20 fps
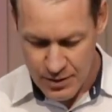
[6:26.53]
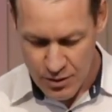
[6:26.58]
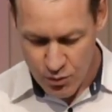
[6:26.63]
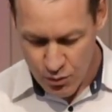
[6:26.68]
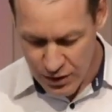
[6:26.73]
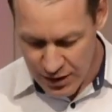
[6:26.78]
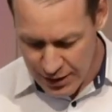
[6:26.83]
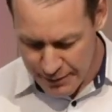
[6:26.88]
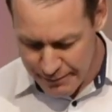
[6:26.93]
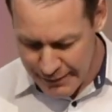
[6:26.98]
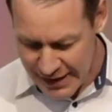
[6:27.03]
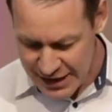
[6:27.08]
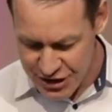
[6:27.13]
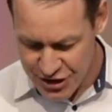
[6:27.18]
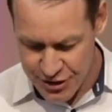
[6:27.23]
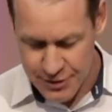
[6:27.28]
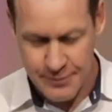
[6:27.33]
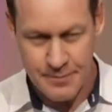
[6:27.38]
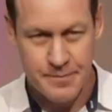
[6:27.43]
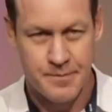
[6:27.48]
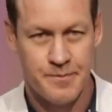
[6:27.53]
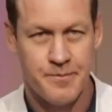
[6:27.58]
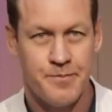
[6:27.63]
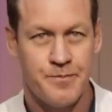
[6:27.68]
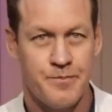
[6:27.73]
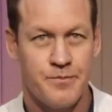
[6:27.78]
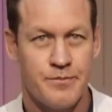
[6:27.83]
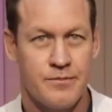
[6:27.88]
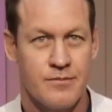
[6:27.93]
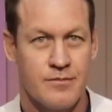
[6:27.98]
Well, imagine
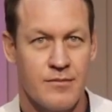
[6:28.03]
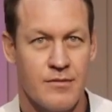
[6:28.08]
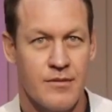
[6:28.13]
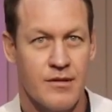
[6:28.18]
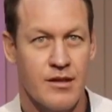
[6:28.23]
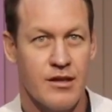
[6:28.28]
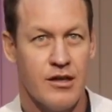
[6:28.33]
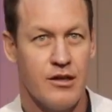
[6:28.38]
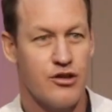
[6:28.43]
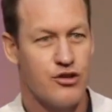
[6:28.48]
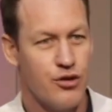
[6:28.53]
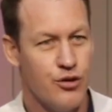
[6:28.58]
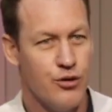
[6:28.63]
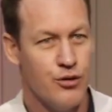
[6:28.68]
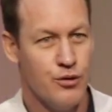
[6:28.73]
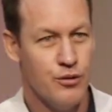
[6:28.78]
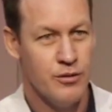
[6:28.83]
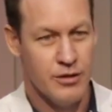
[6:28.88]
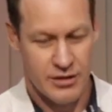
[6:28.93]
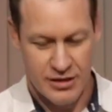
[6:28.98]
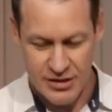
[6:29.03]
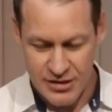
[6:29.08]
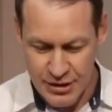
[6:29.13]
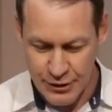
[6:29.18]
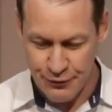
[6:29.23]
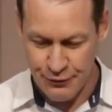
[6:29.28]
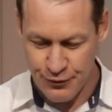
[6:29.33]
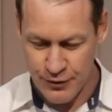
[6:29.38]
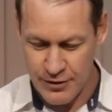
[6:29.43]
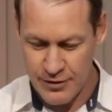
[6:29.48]
two
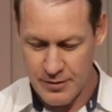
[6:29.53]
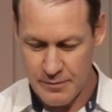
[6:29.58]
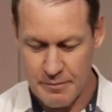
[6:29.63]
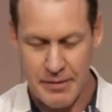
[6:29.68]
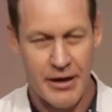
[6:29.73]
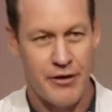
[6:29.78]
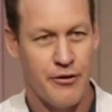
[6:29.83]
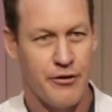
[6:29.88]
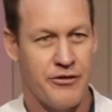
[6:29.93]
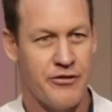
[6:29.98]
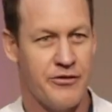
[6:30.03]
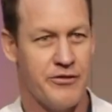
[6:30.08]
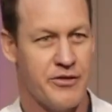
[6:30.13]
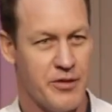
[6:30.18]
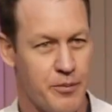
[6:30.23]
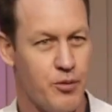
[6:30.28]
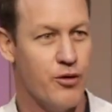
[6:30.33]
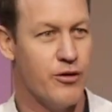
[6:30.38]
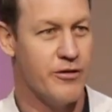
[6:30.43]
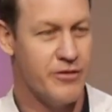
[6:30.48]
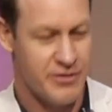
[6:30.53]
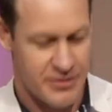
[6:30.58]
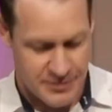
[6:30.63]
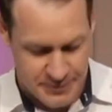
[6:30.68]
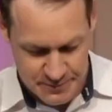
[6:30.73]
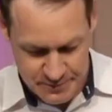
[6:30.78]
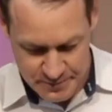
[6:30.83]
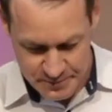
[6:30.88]
different Penrith supporters.